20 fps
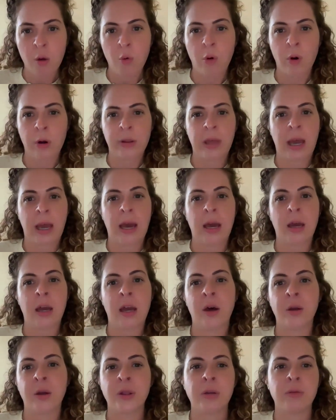or that
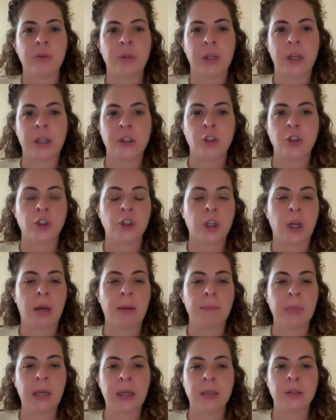a healthy
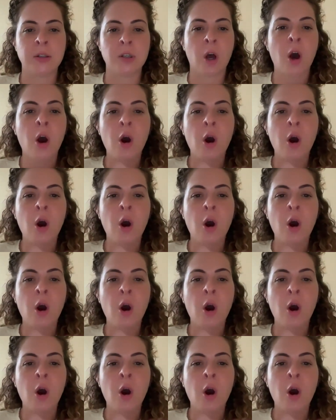relationship means